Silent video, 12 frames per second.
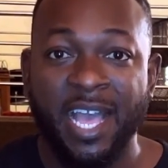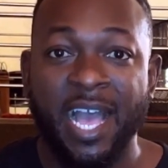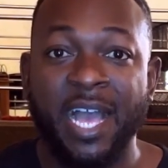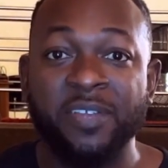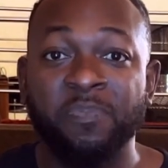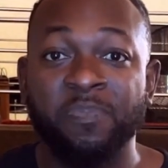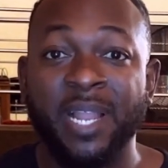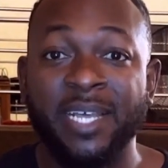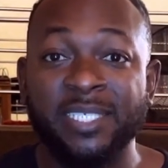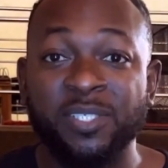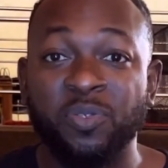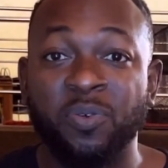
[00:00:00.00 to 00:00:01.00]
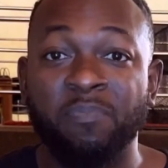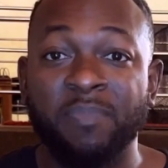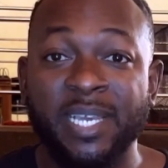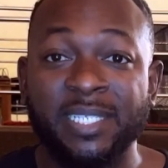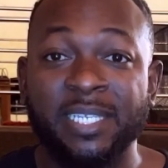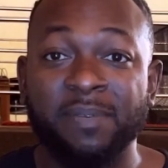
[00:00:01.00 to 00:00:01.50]
Are you planning to
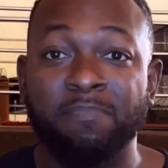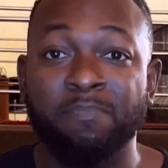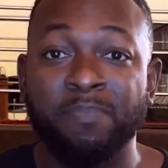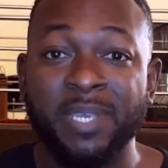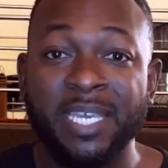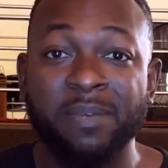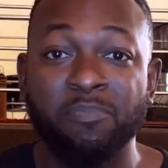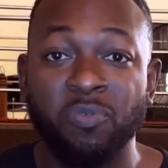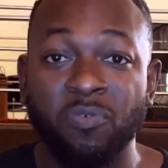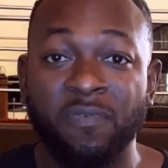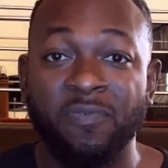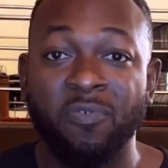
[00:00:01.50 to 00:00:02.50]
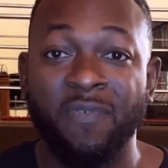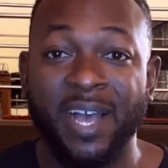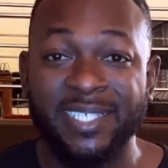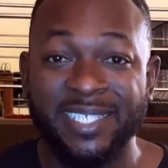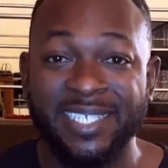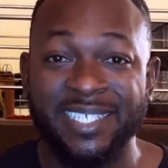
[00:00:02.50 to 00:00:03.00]
make the big move
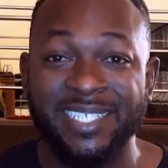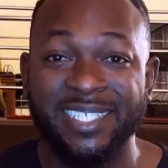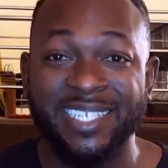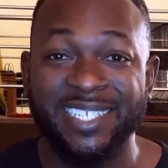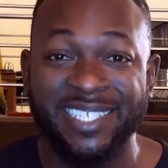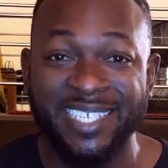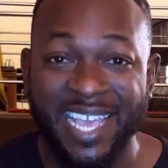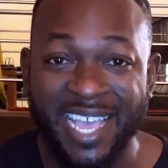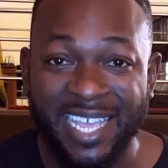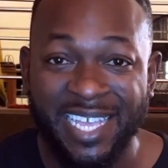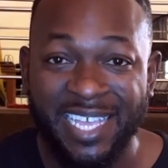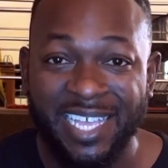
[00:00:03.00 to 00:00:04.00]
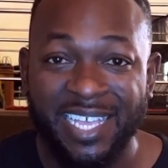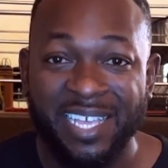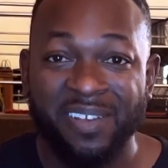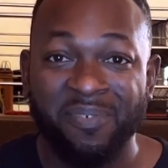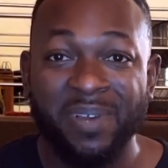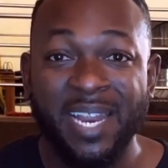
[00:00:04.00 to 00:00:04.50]
overseas this year?
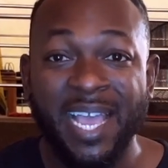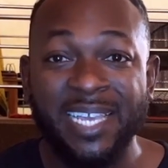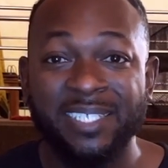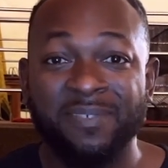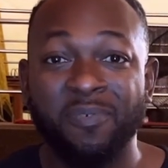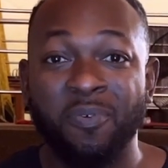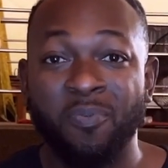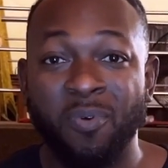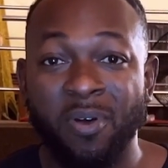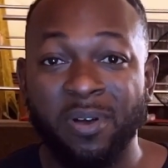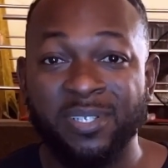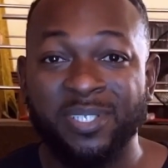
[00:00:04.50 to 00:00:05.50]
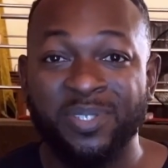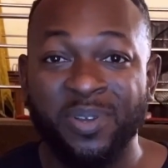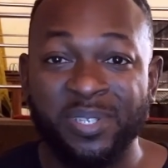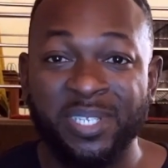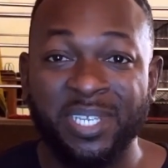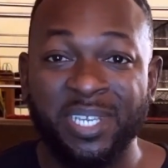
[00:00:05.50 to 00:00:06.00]
Whether it's for work,
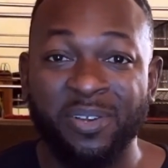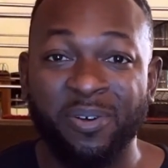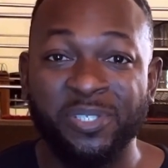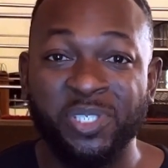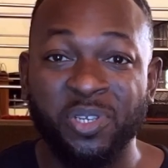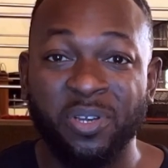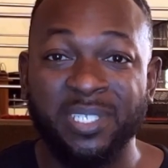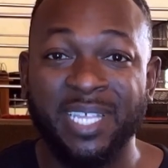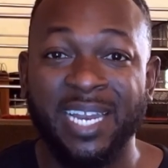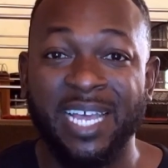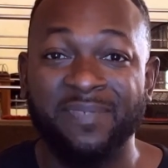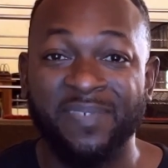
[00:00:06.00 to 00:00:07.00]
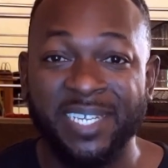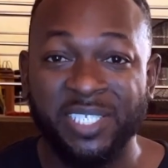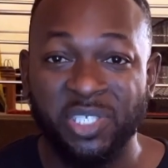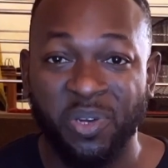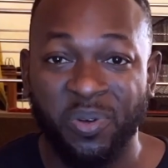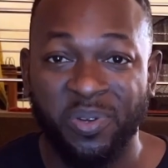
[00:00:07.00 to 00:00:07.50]
study, or just an
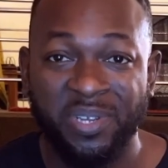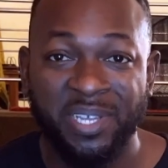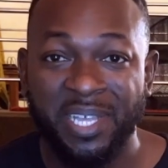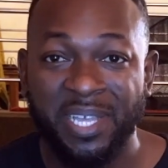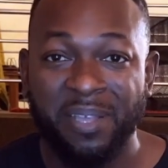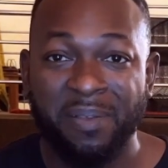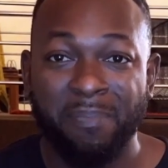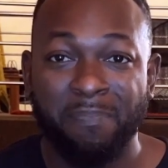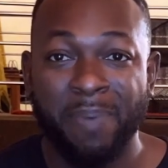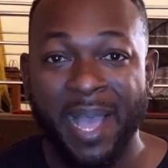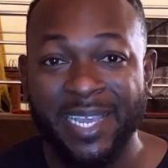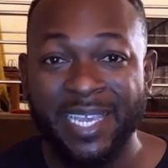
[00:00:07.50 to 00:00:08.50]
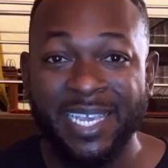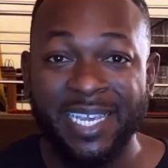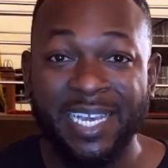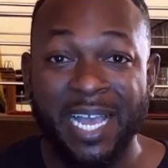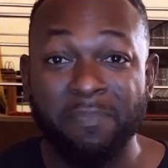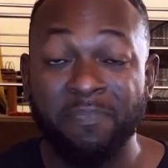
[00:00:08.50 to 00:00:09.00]
adventure,
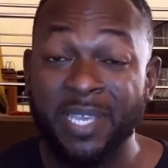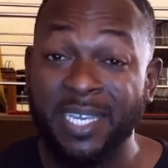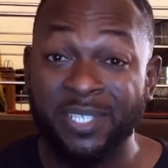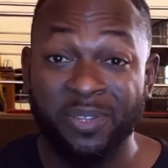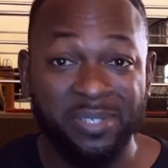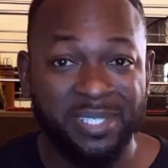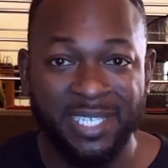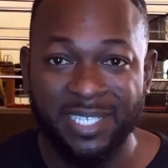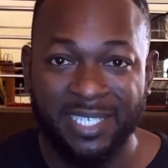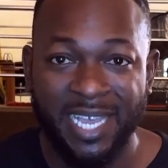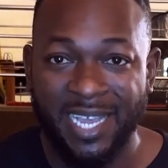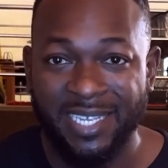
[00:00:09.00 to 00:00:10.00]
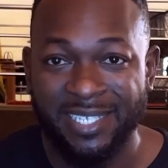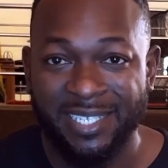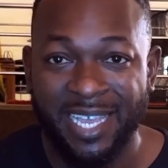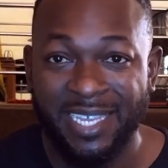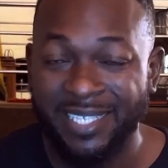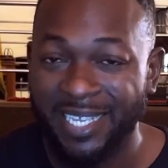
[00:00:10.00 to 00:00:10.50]
packing can be a daunting
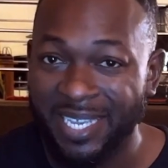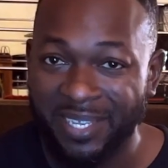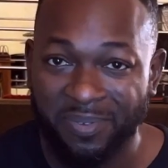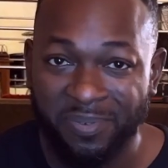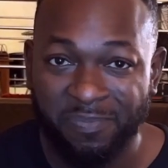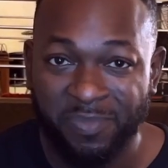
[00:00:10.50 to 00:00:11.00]
task, I tell you.